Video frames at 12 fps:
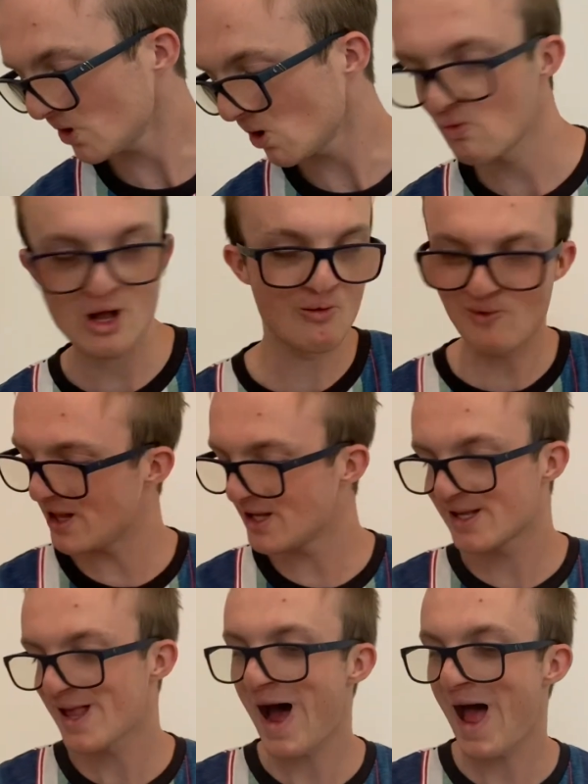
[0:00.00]
the
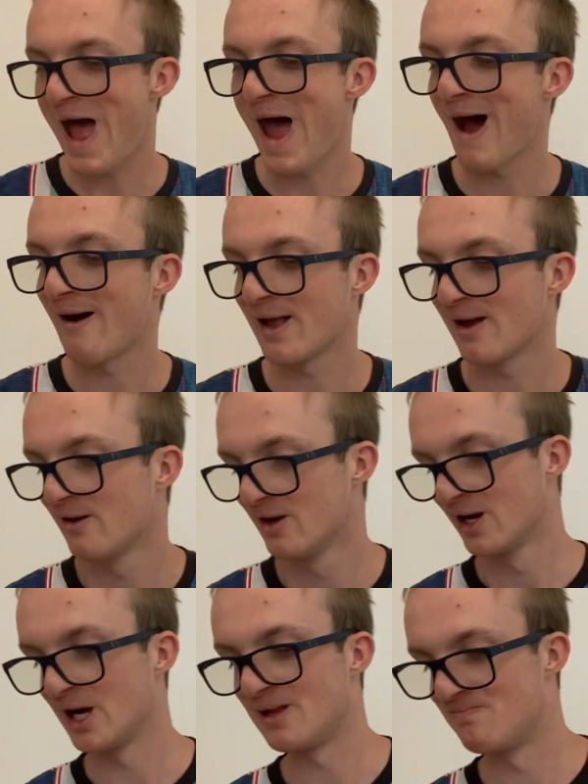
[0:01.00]
winds start howling,
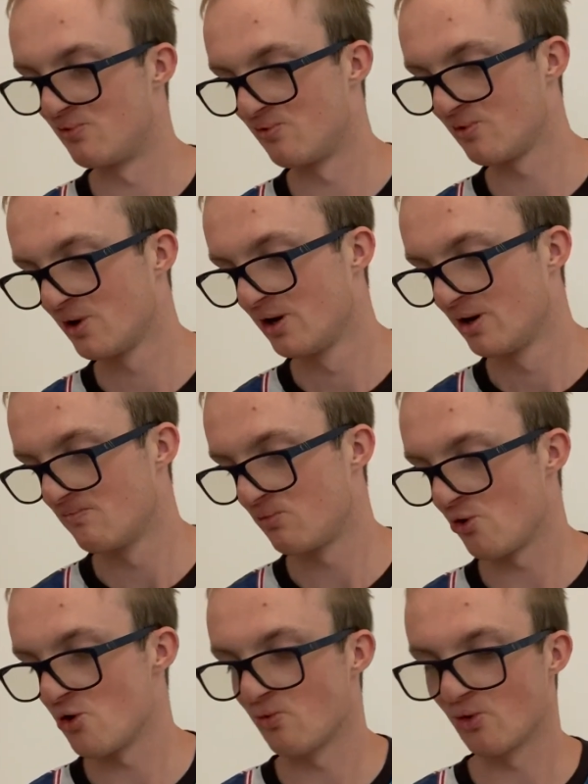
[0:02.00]
this
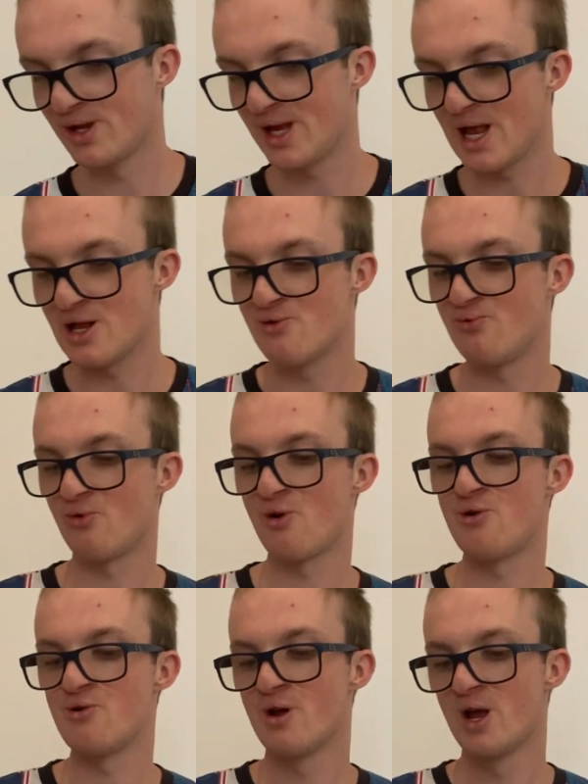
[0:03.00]
brew will see you
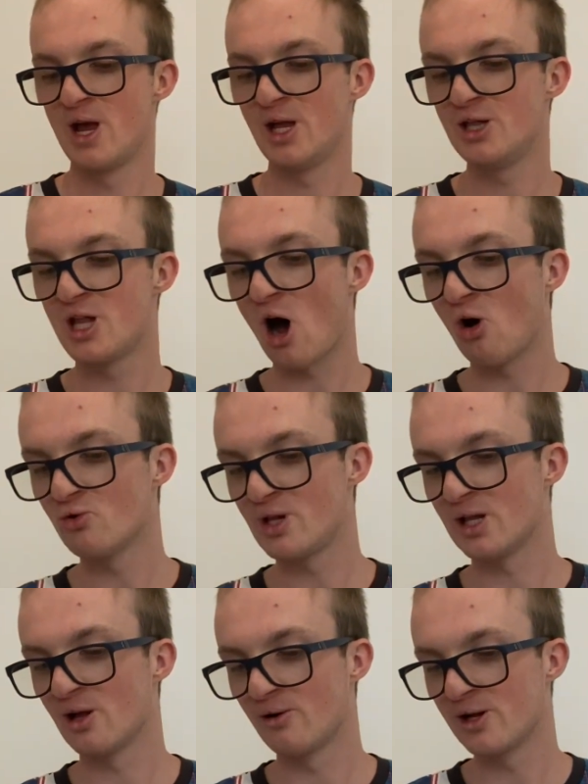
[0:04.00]
through. Indulge
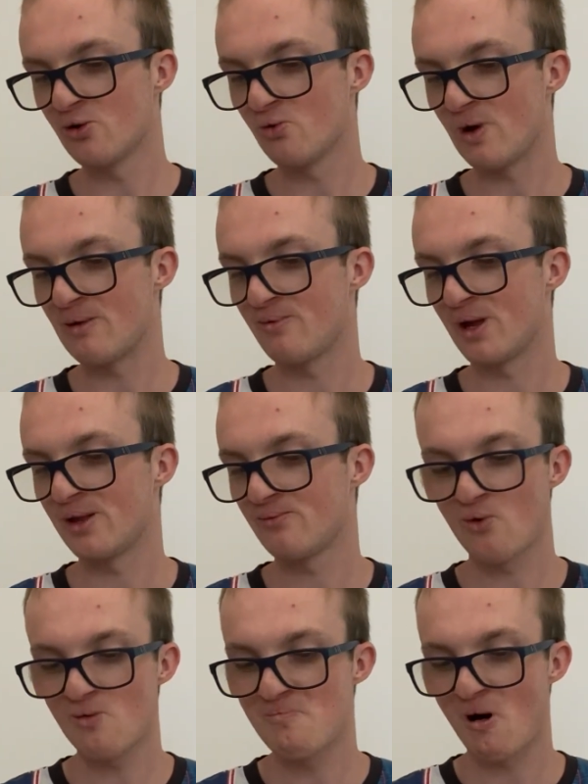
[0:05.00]
in a little with this
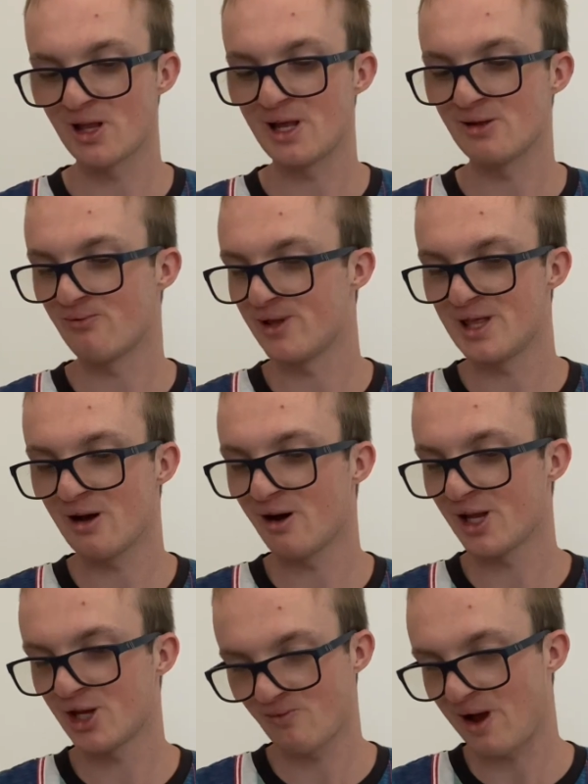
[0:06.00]
full-bodied
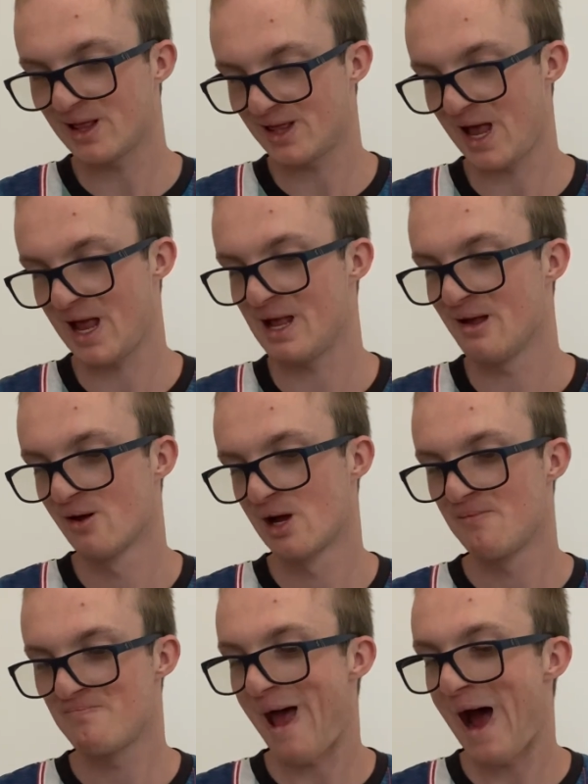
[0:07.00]
vanilla sweet tea,
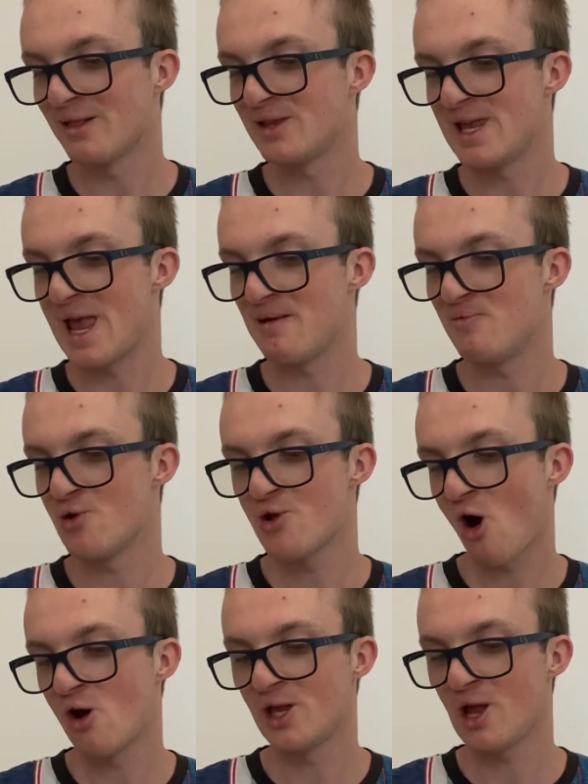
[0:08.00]
bound to keep you
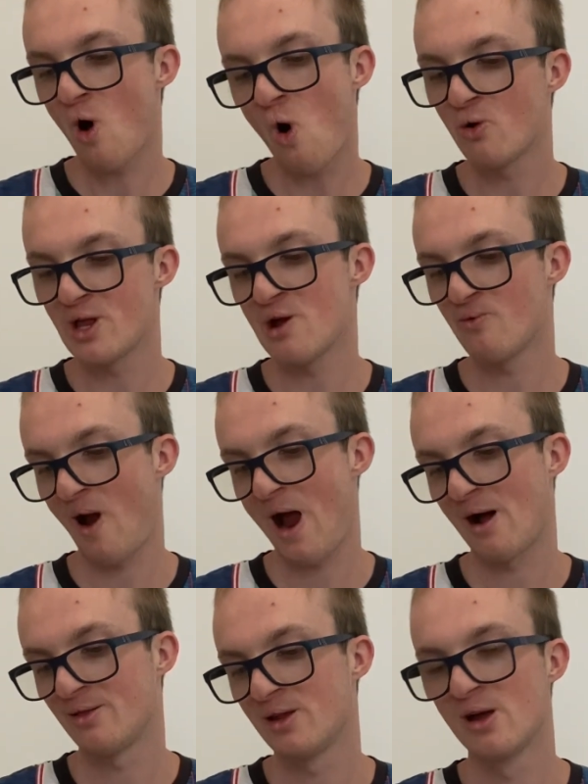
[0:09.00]
cosy all year
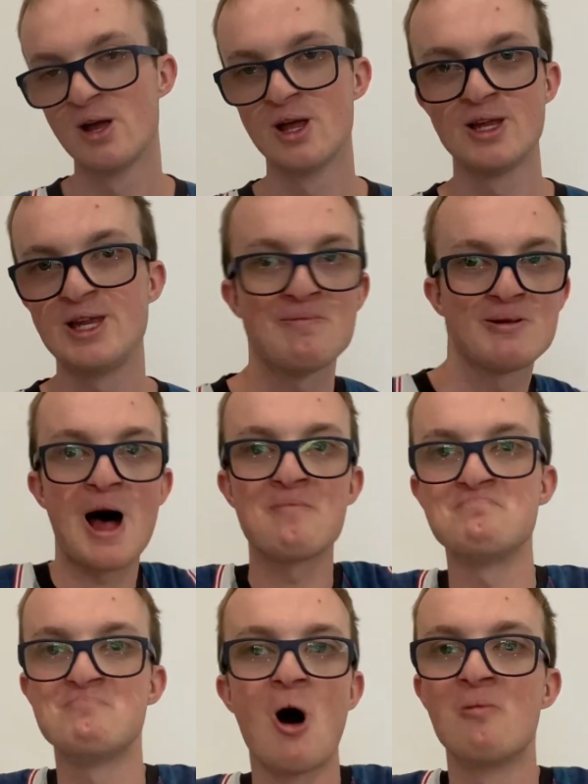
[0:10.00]
round. Sip it
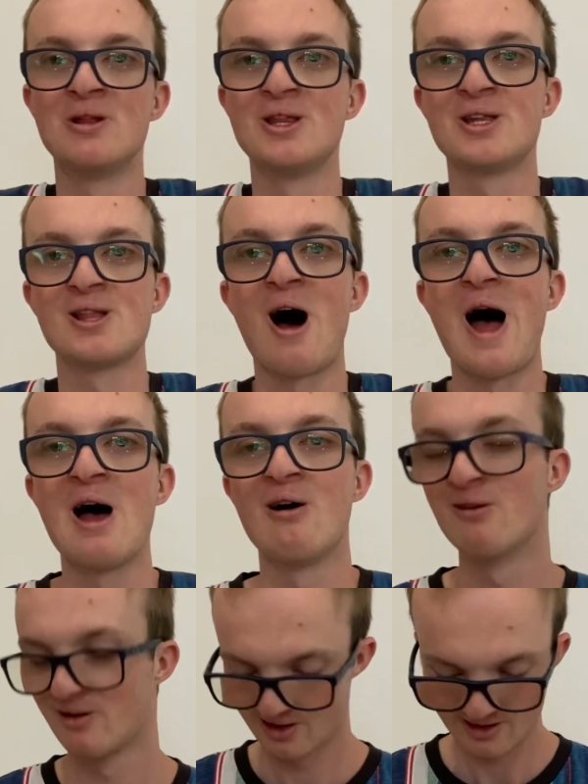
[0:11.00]
up Melbourne
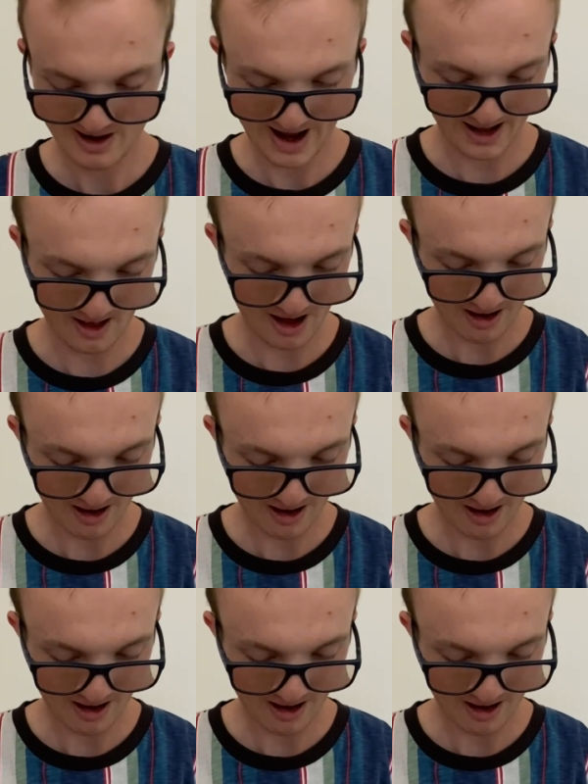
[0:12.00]
style. And I